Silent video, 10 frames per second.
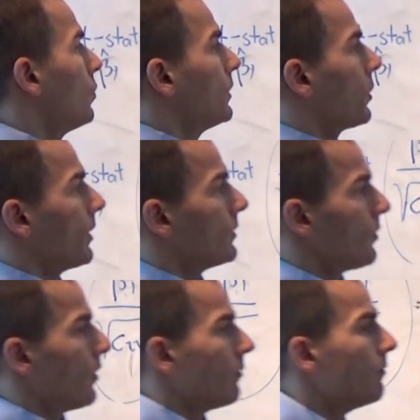which
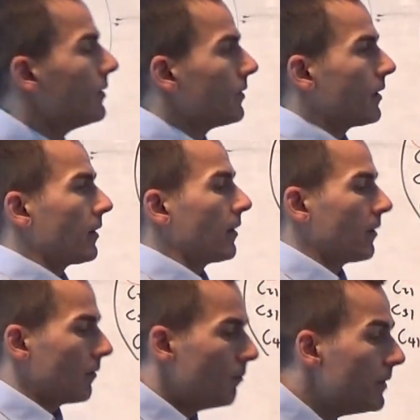in turn
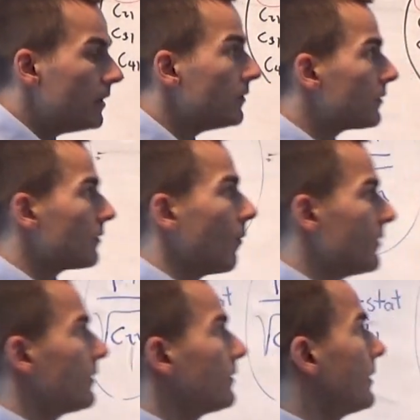means
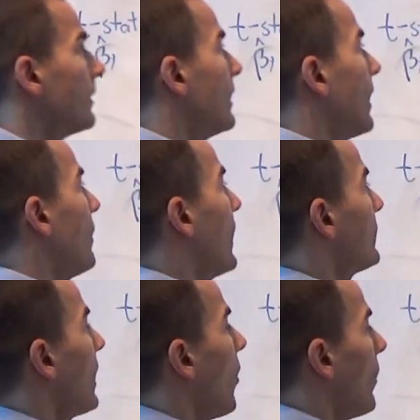obviously
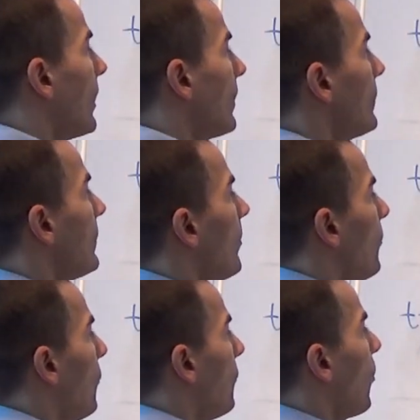that our
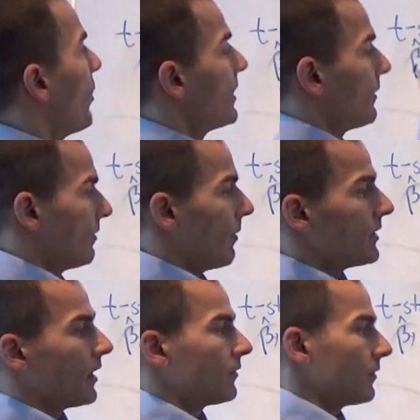point
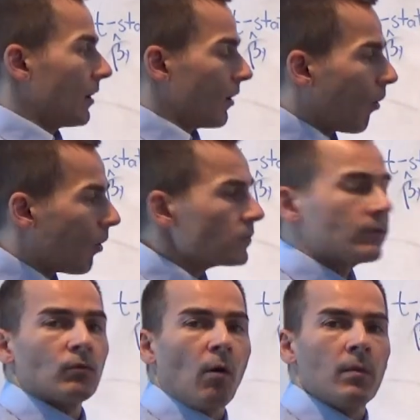estimators are also